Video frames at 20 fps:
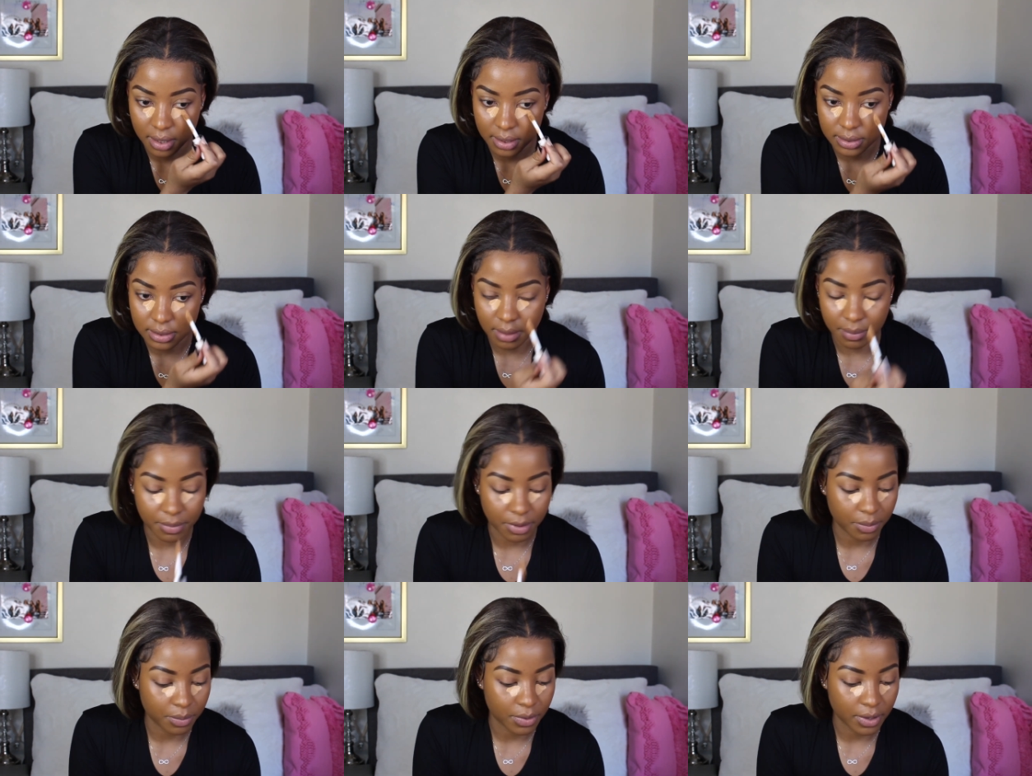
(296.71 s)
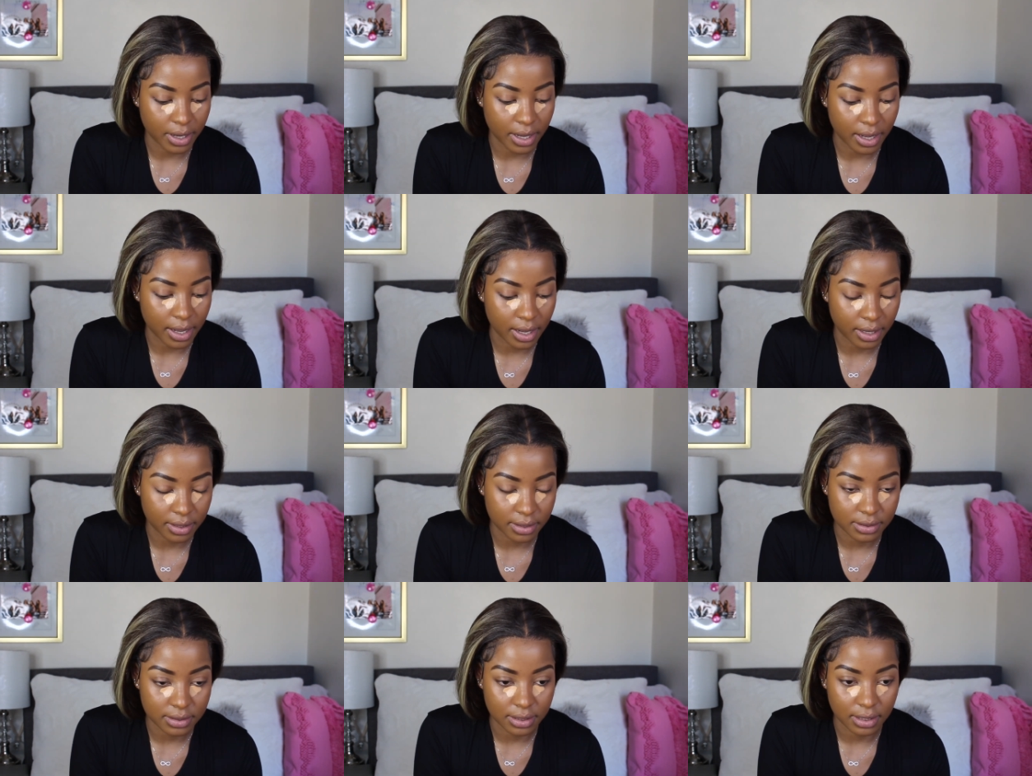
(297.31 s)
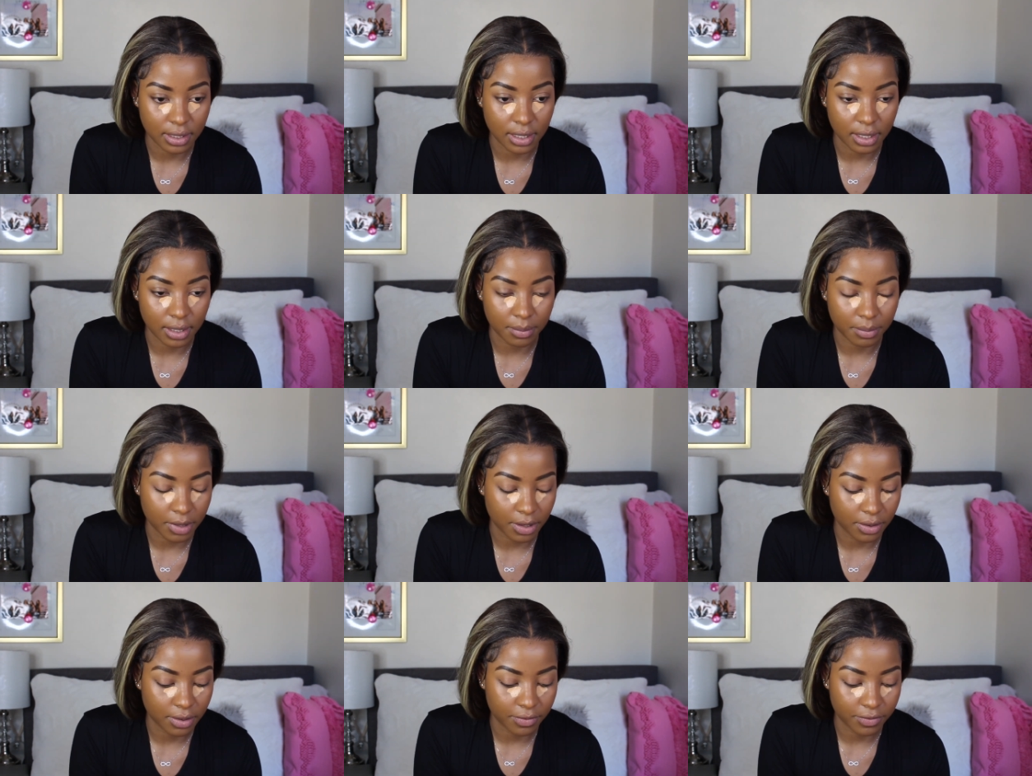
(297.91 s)
some people are honestly getting
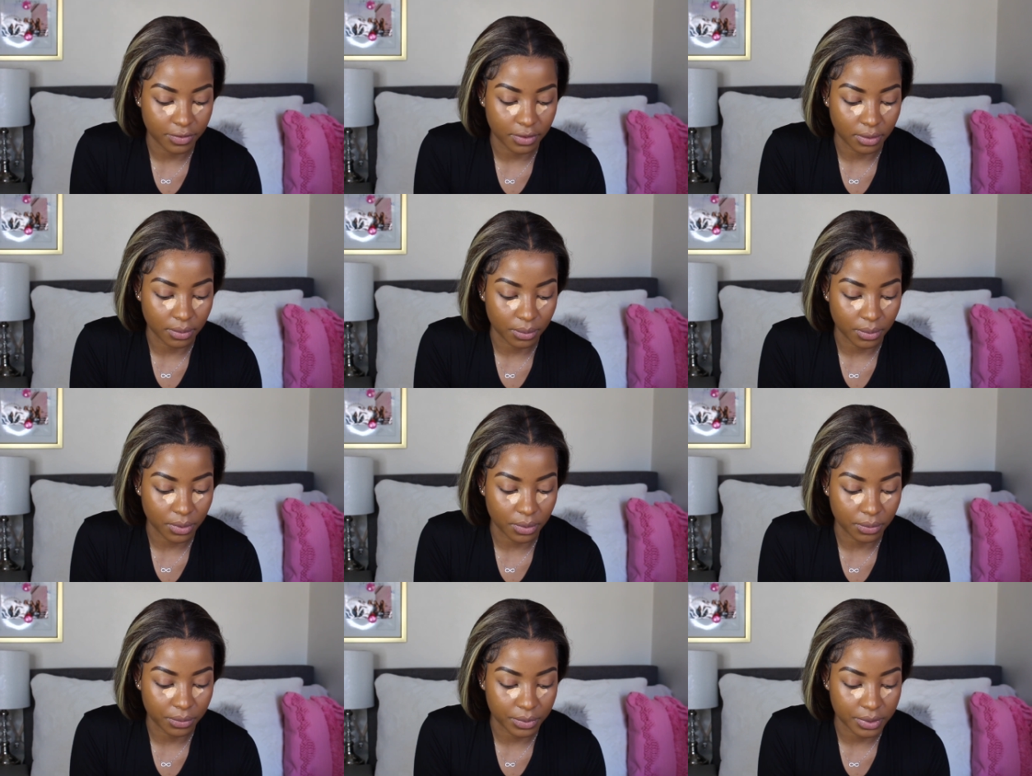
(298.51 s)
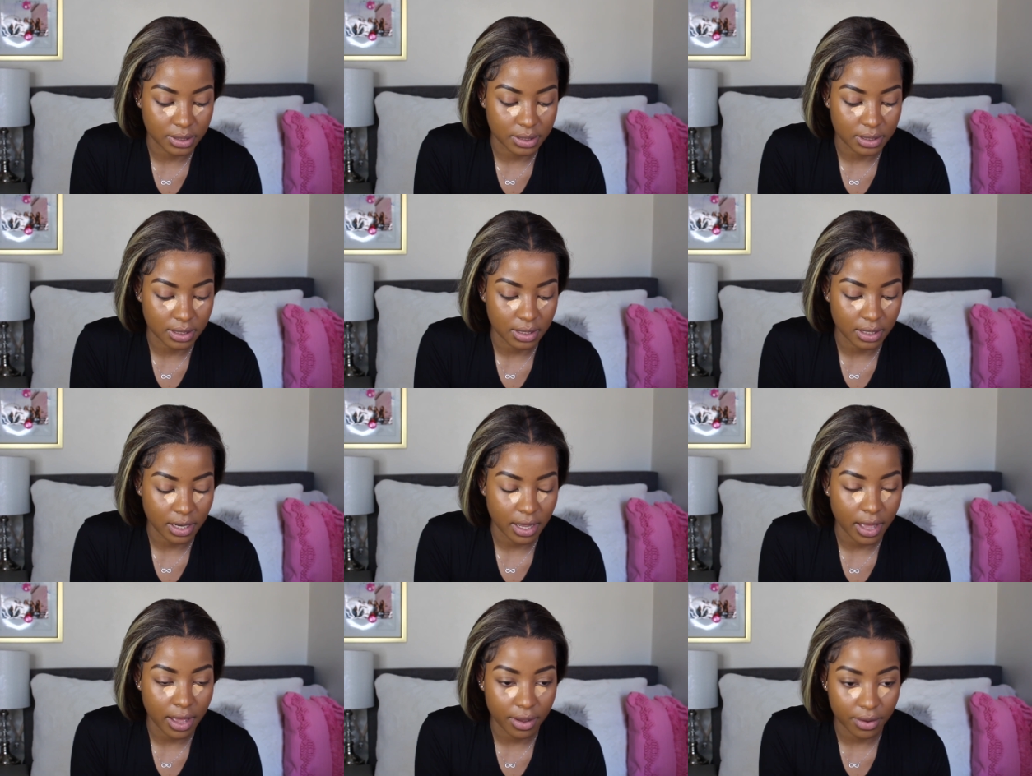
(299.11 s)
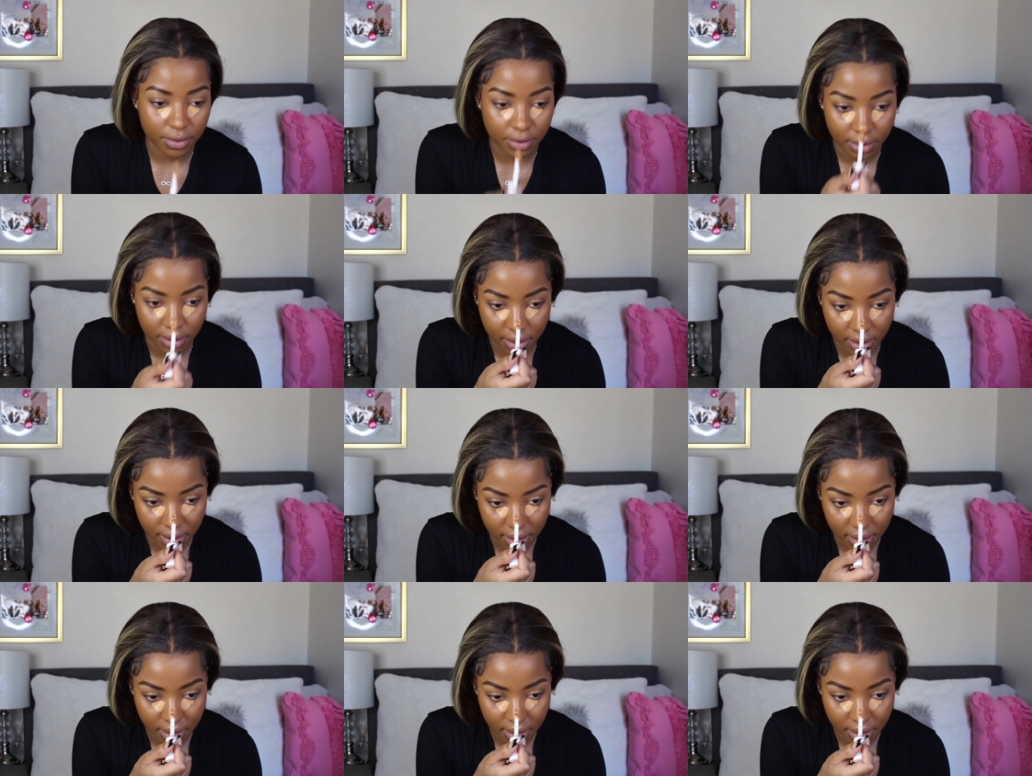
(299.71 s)
married for the wrong reason now